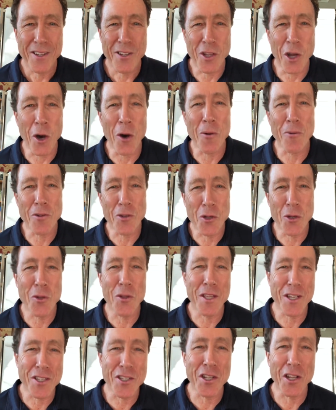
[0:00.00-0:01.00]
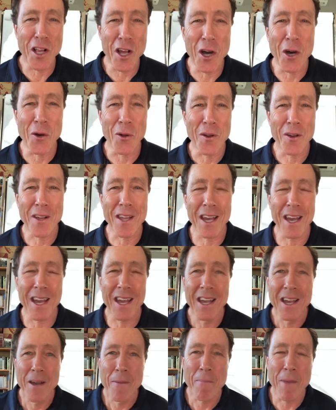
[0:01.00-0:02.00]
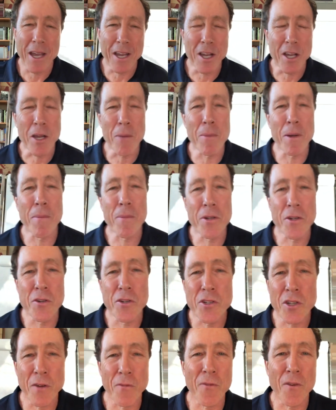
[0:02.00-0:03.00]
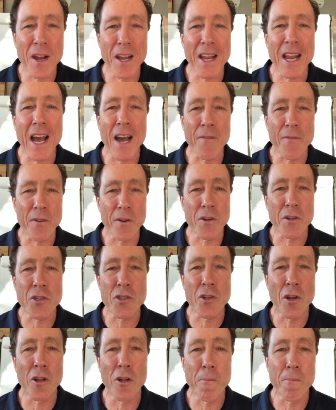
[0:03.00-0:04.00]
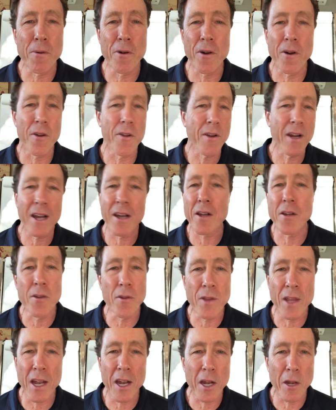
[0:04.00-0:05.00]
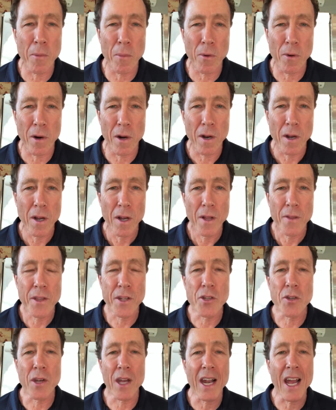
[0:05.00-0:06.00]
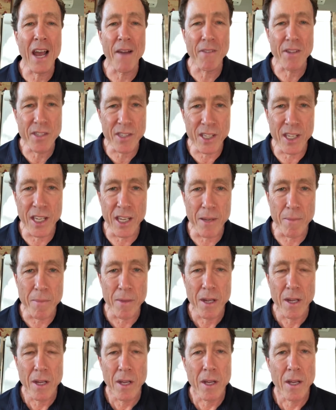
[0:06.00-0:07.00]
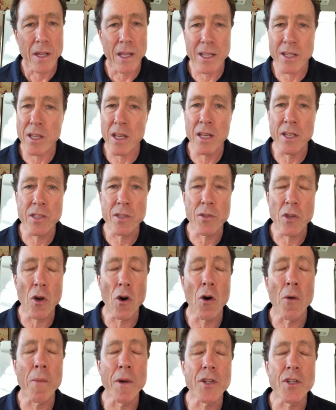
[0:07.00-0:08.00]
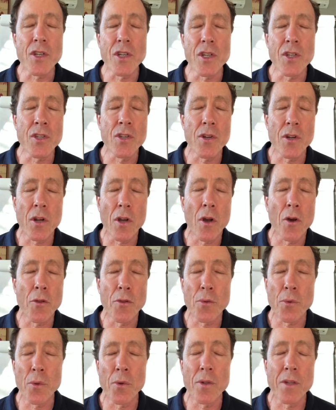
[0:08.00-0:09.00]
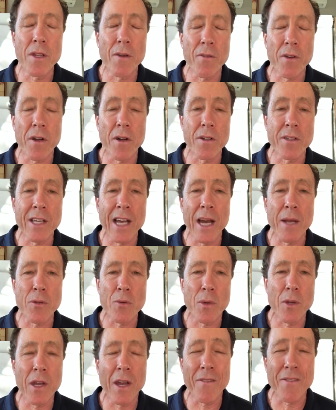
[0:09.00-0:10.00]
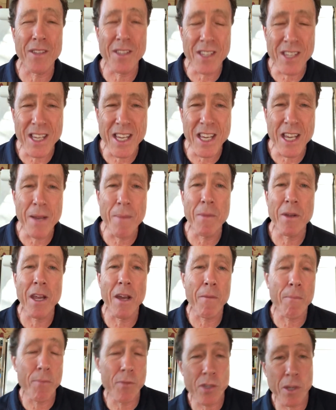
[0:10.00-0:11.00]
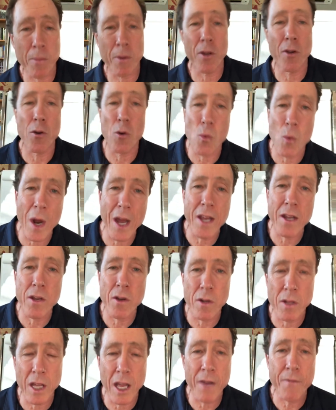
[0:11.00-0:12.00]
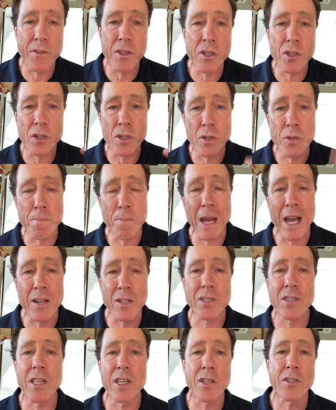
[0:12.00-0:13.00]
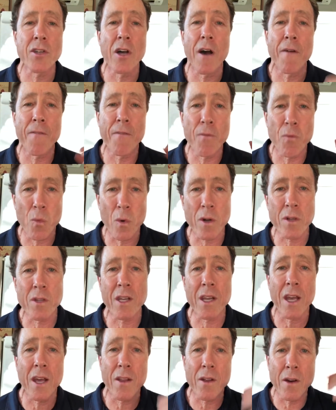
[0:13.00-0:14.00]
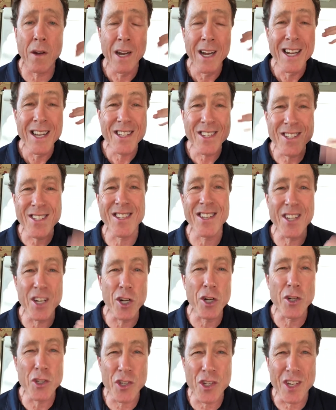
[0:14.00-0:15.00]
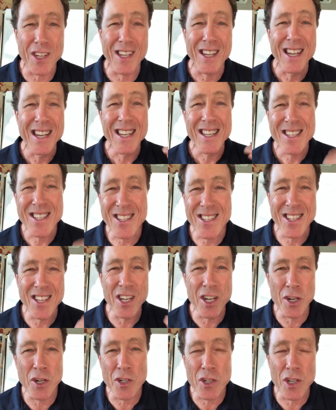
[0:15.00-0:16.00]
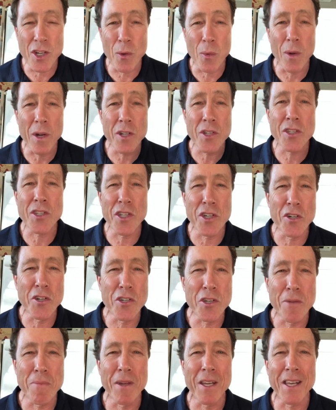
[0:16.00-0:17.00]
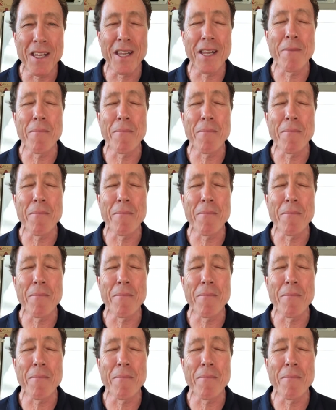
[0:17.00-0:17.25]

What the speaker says: Don't do this alone, okay? Make a commitment to yourself right now. If you're a solopreneur, you're not going to do that anymore, that you're going to have a team. It's so much easier to go through difficult times when you have a team and you have somebody to right and your left that you can bounce things off of, work together. Synergy. Synergy. What does synergy mean?